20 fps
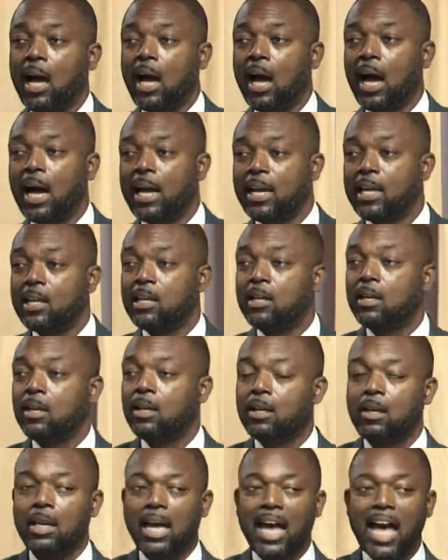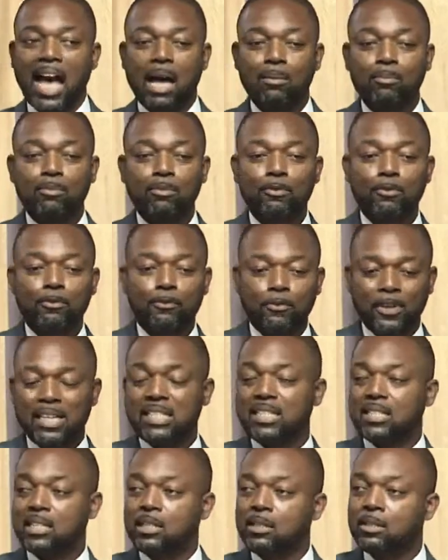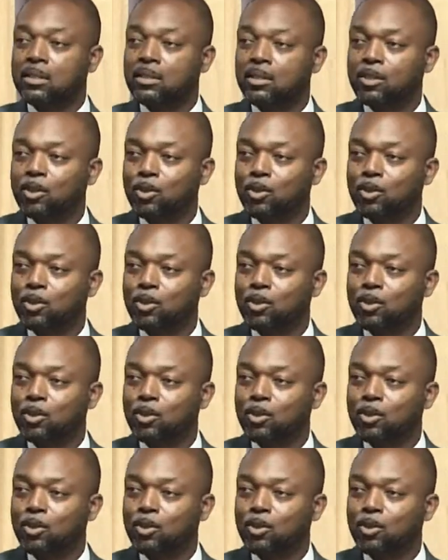I am facing